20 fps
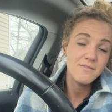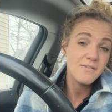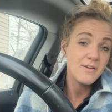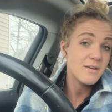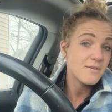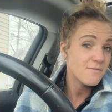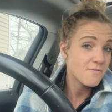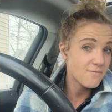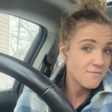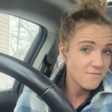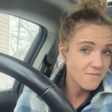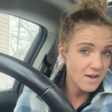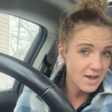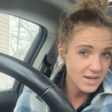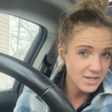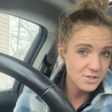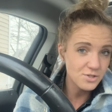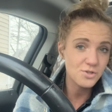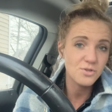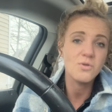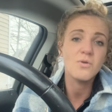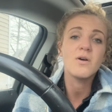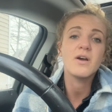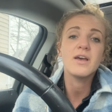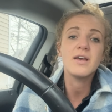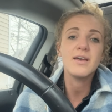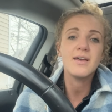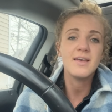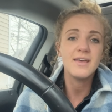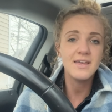and find
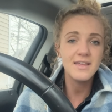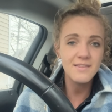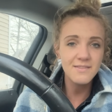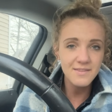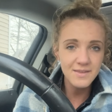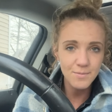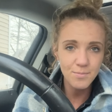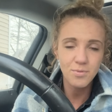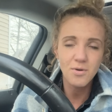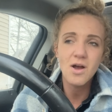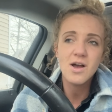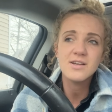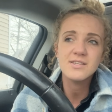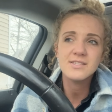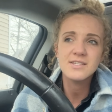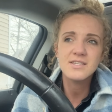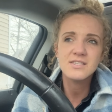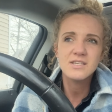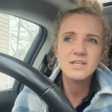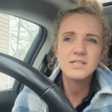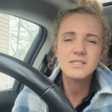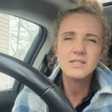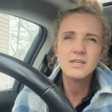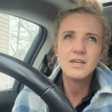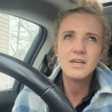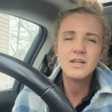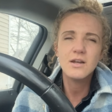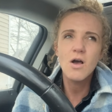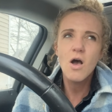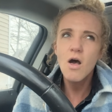joy in the process, because
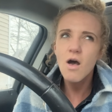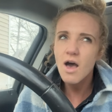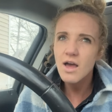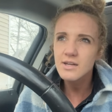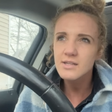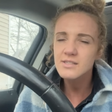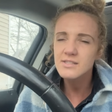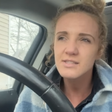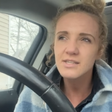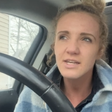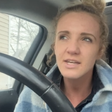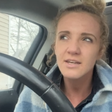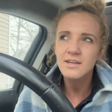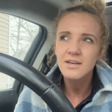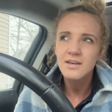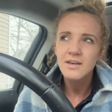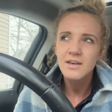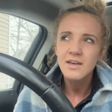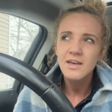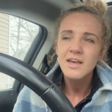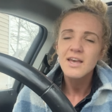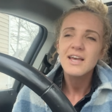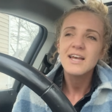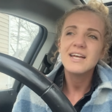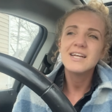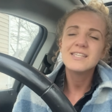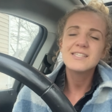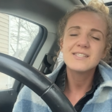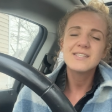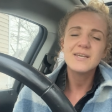in all honesty,
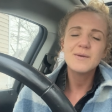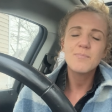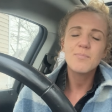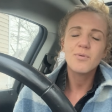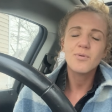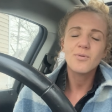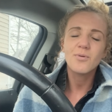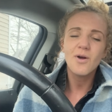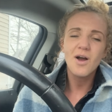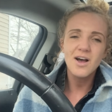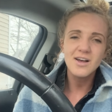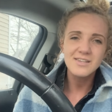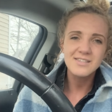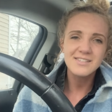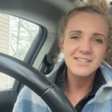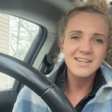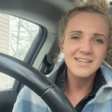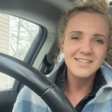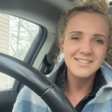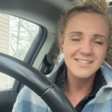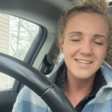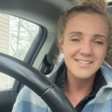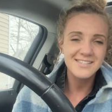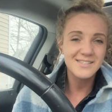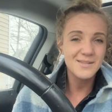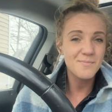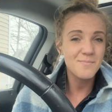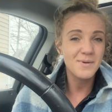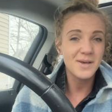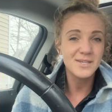it's the process that's
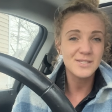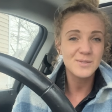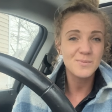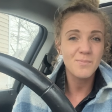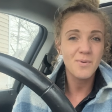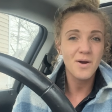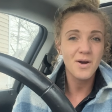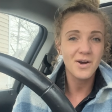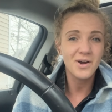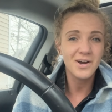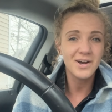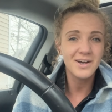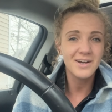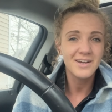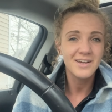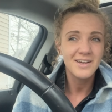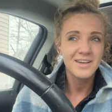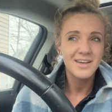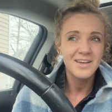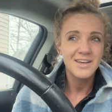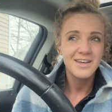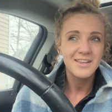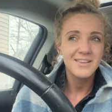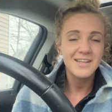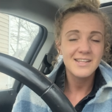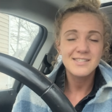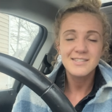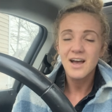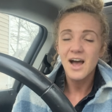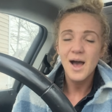the best part.
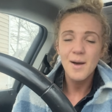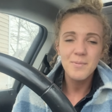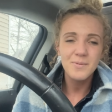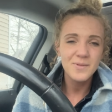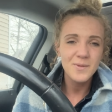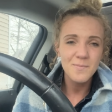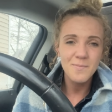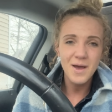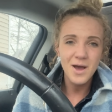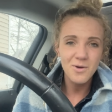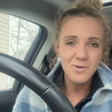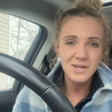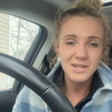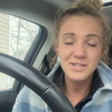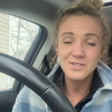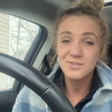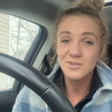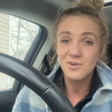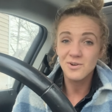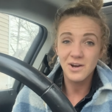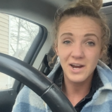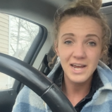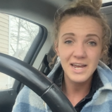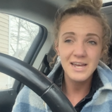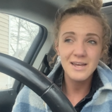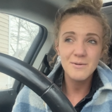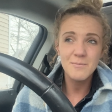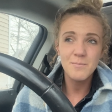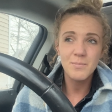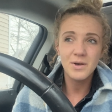The top of the mountain is
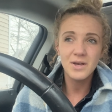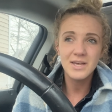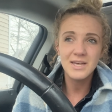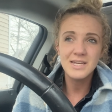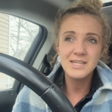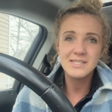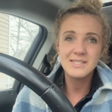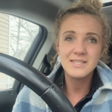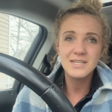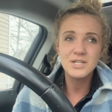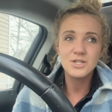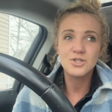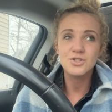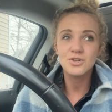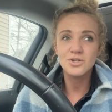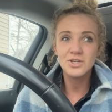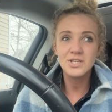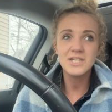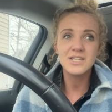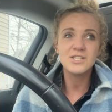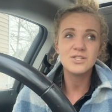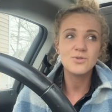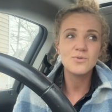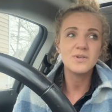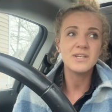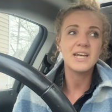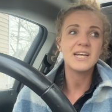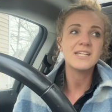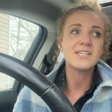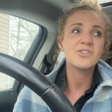great, but it's the journey to
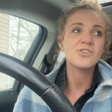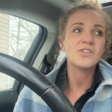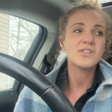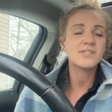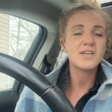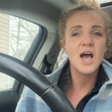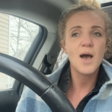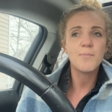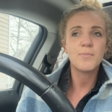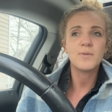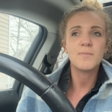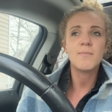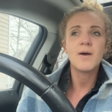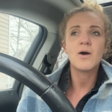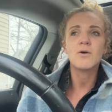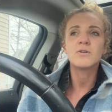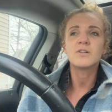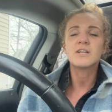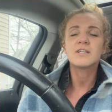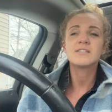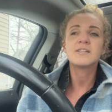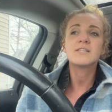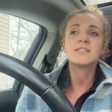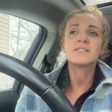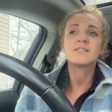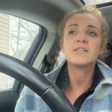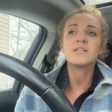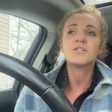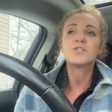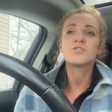get to the top of the mountain, because
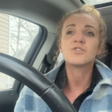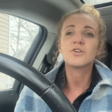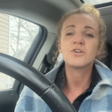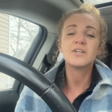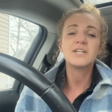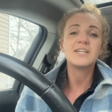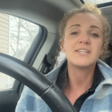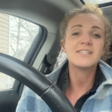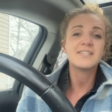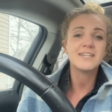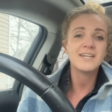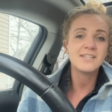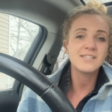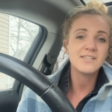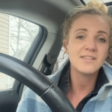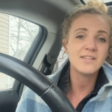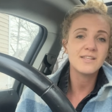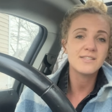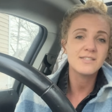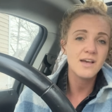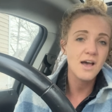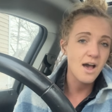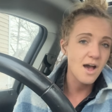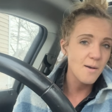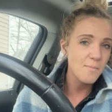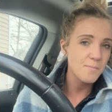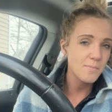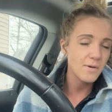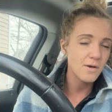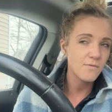it's the journey to get to the
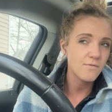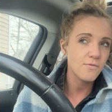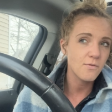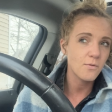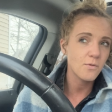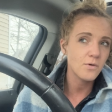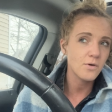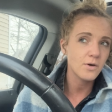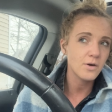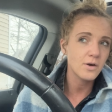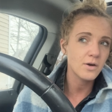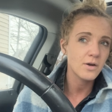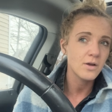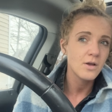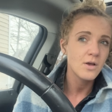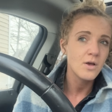top for